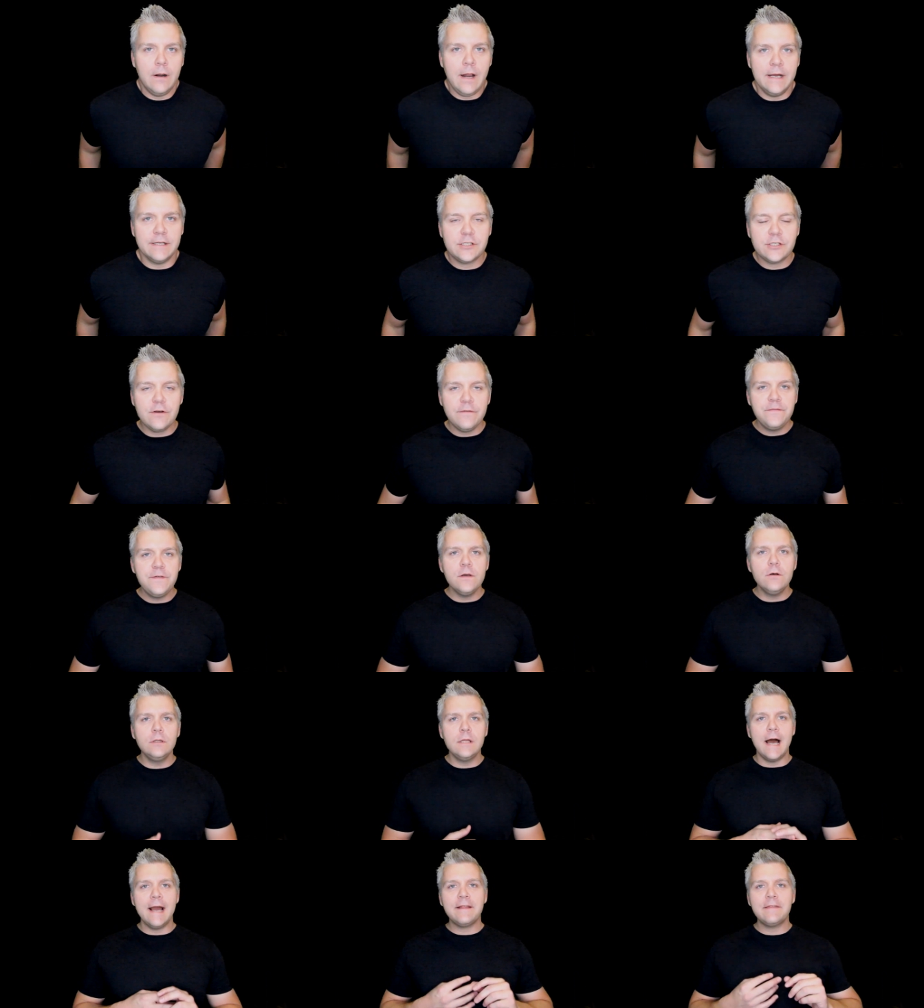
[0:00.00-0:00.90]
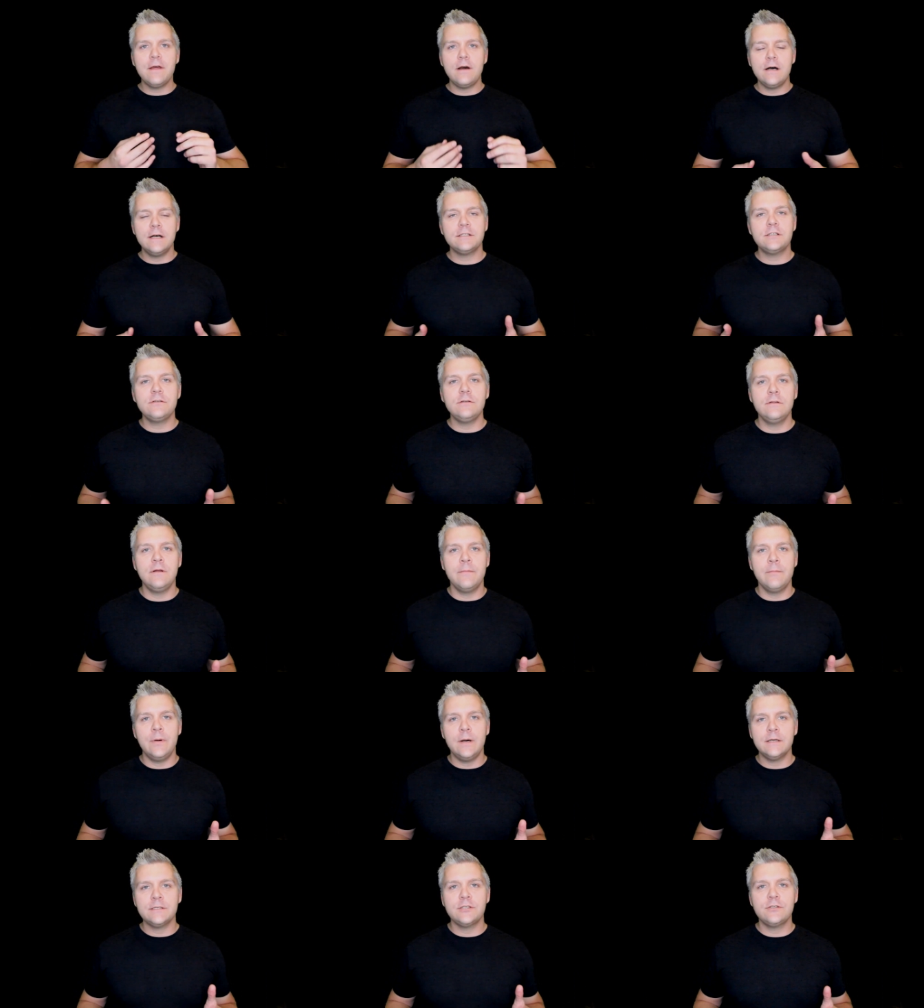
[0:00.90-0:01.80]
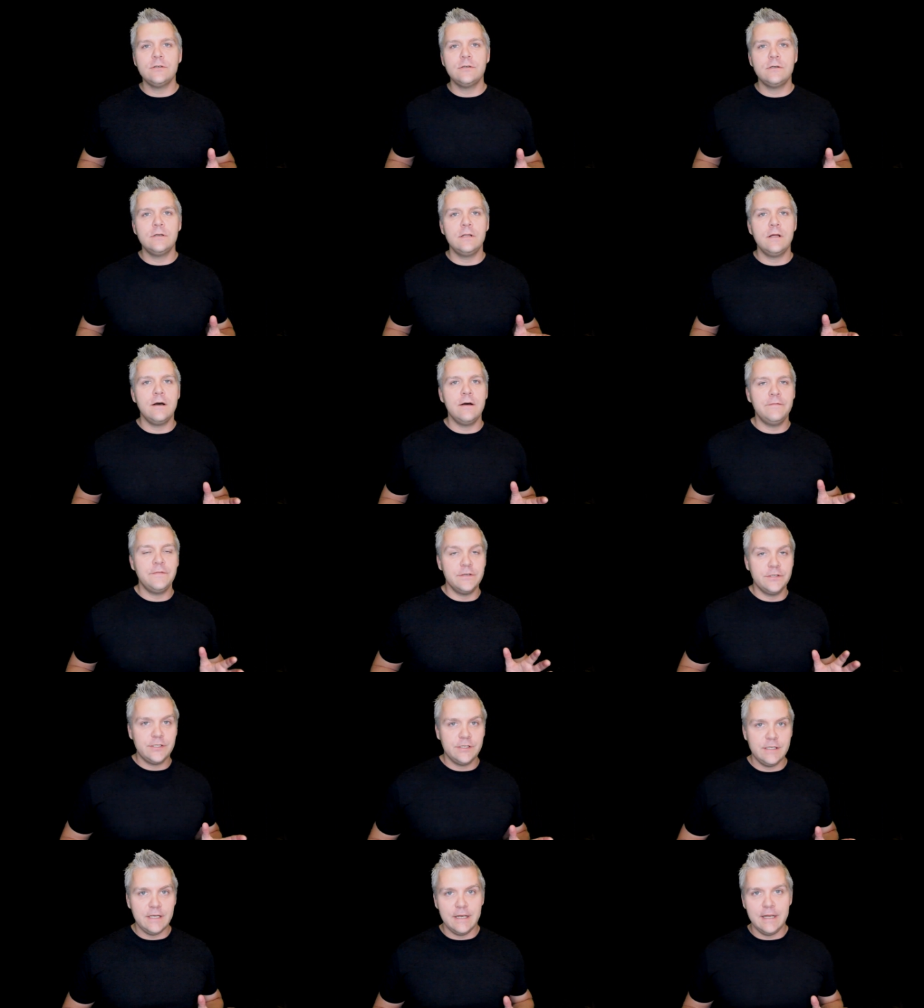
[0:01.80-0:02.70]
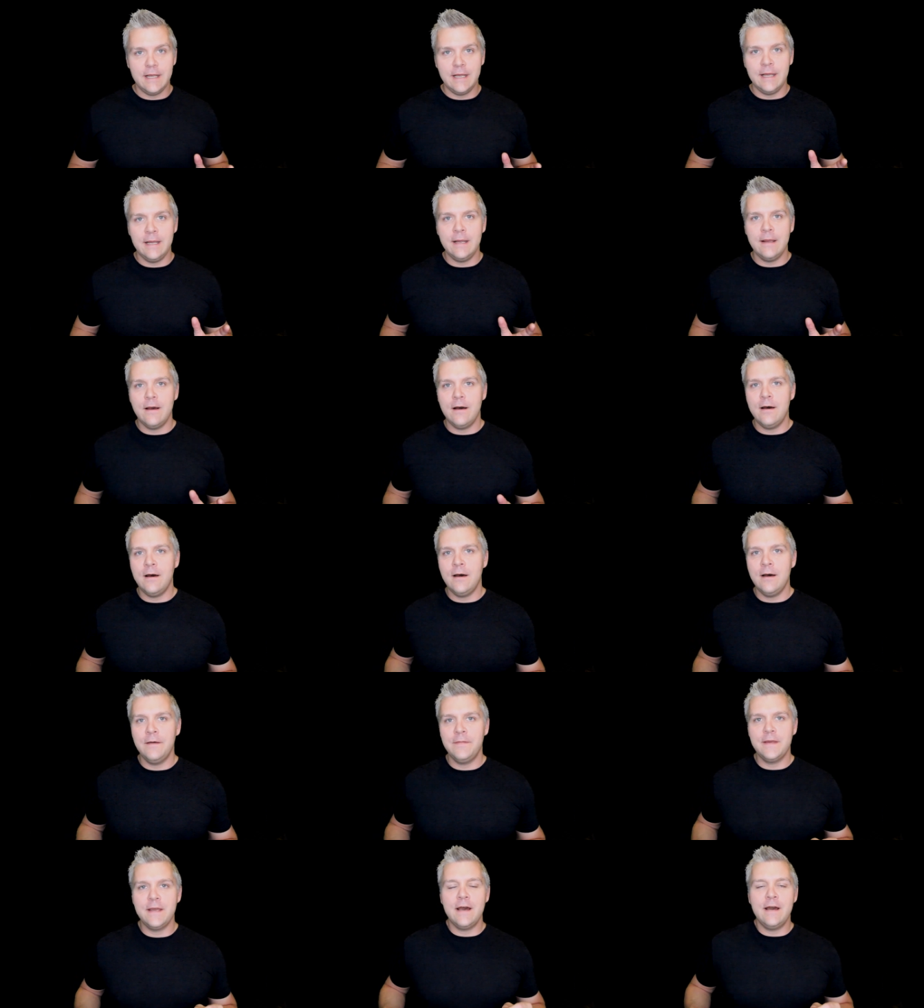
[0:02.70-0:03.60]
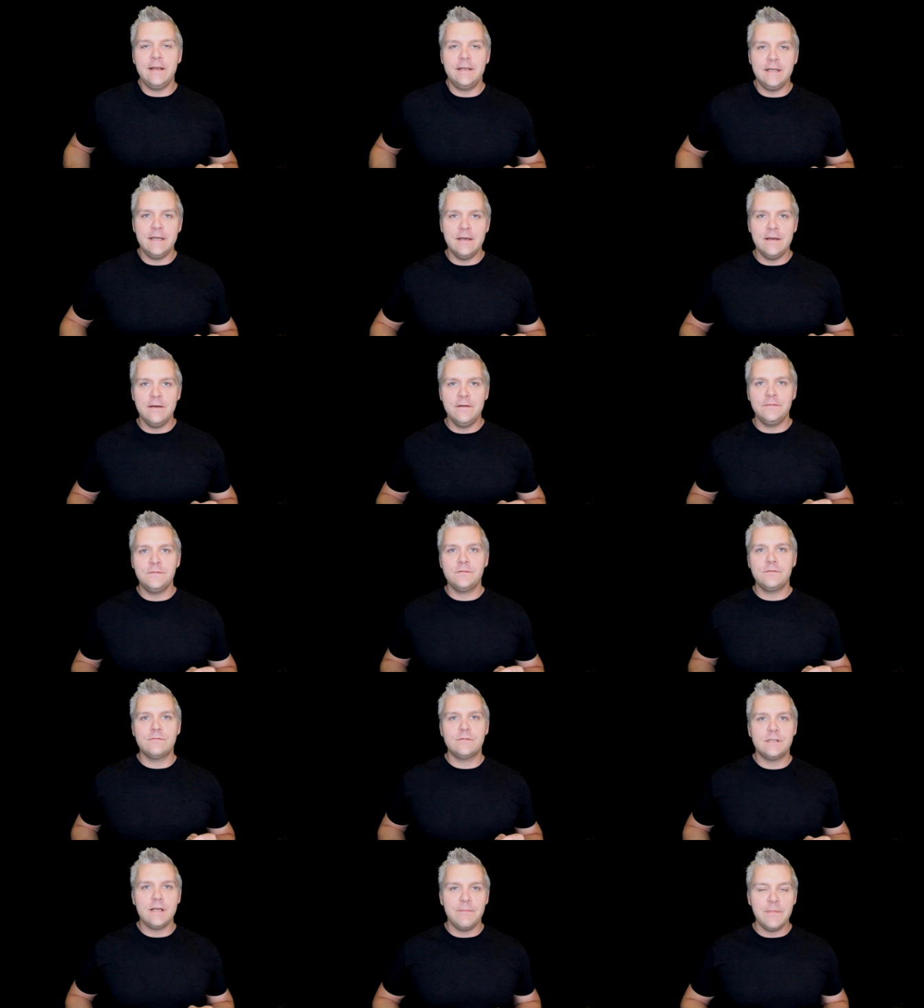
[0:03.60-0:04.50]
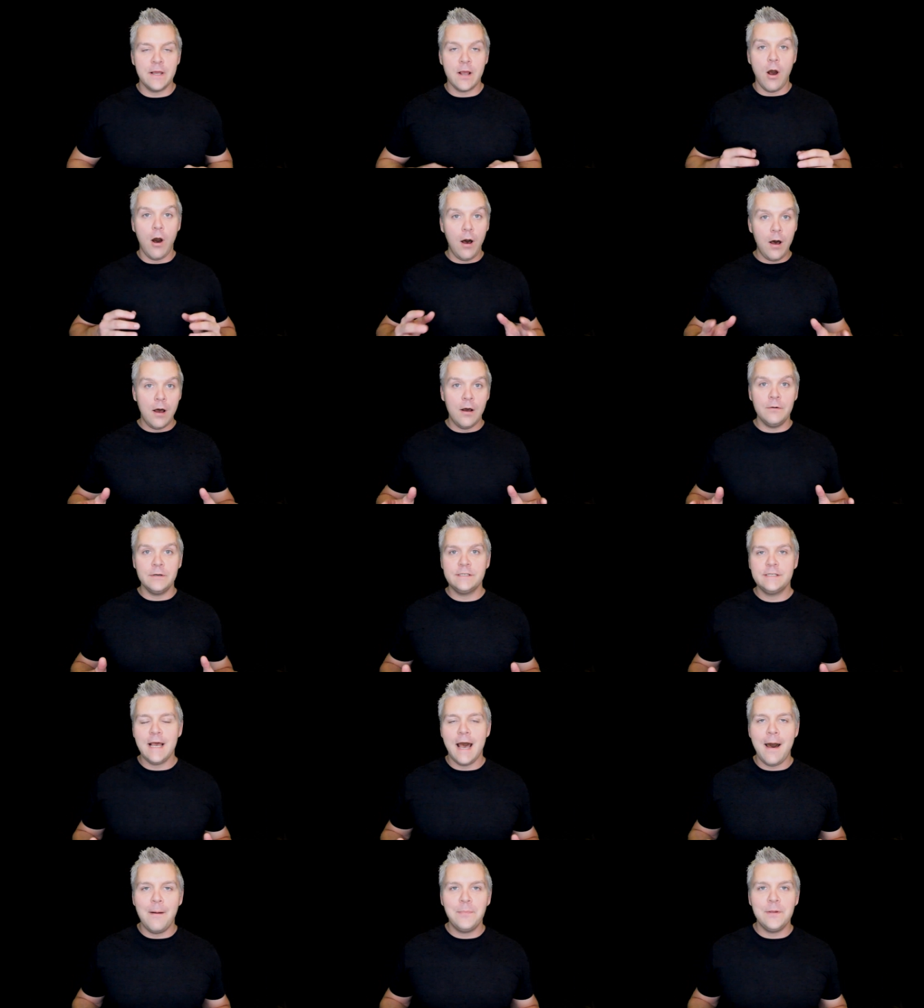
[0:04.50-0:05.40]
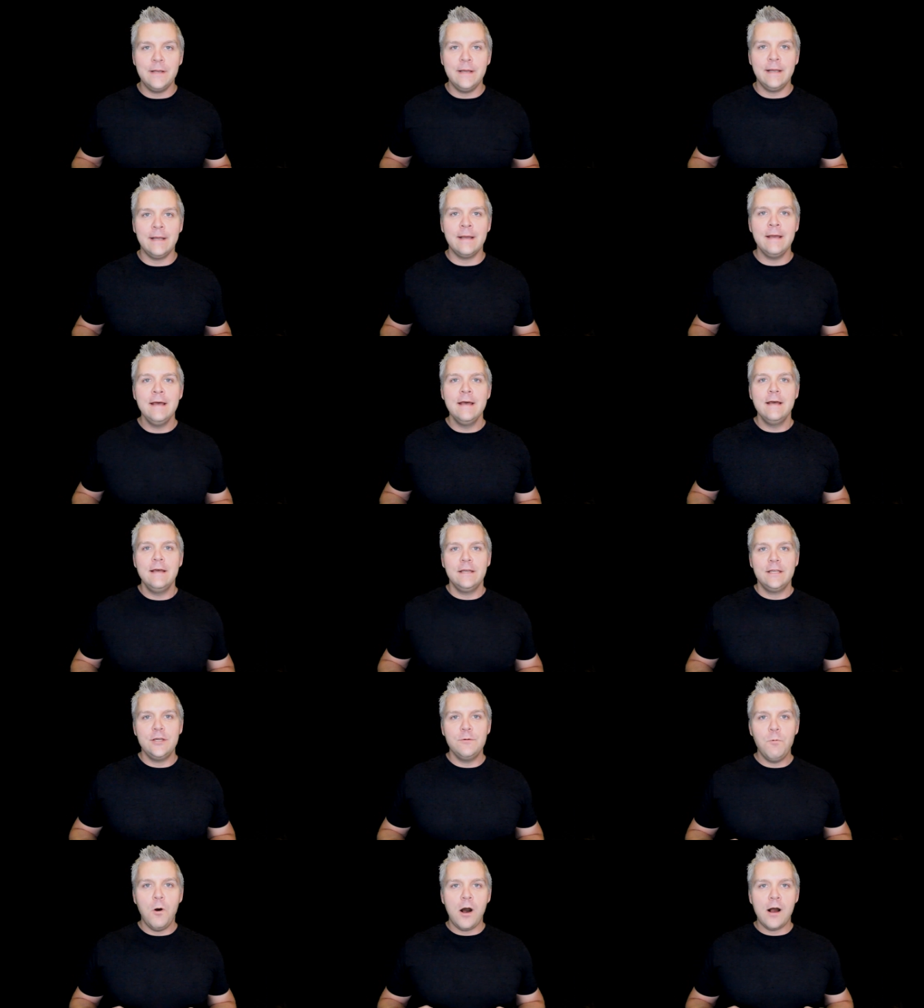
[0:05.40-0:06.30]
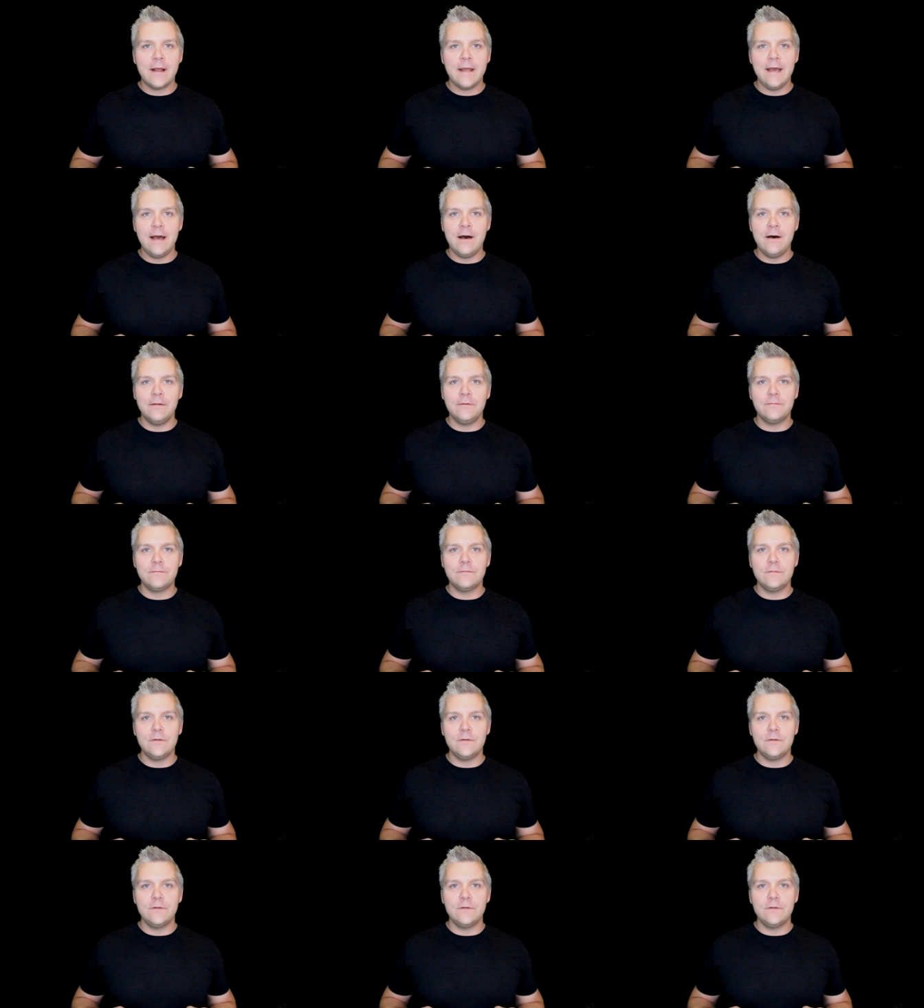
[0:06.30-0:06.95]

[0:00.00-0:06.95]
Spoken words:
Alright, so if you like the hustle and bustle of the city, the idea of something always happening, you walk out